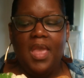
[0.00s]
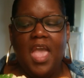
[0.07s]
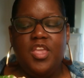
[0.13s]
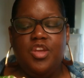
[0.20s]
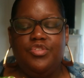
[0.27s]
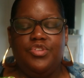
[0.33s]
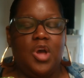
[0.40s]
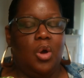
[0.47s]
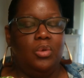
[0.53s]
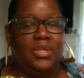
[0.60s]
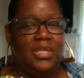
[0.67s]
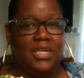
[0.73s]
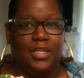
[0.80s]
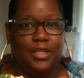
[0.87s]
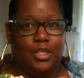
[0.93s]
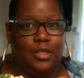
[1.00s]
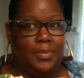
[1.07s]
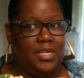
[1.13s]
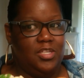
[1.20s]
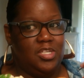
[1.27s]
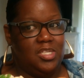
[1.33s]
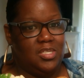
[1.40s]
And you only need a little
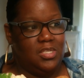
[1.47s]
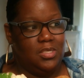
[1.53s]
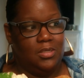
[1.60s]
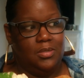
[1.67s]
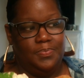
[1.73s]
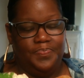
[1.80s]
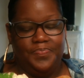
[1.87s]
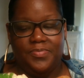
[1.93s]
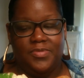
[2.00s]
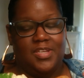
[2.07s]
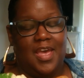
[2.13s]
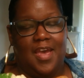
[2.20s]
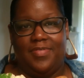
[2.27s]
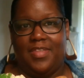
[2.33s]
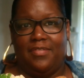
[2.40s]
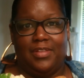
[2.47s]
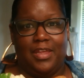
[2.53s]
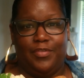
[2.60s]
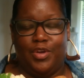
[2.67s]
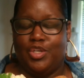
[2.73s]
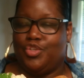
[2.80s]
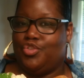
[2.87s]
bit just to have that
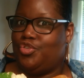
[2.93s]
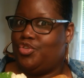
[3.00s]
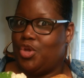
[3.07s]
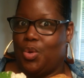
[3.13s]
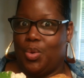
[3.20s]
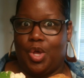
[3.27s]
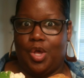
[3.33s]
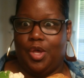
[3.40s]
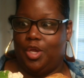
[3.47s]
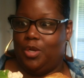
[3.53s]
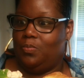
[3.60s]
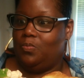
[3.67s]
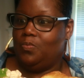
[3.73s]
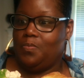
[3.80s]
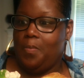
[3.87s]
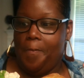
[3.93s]
flavor. It's so good.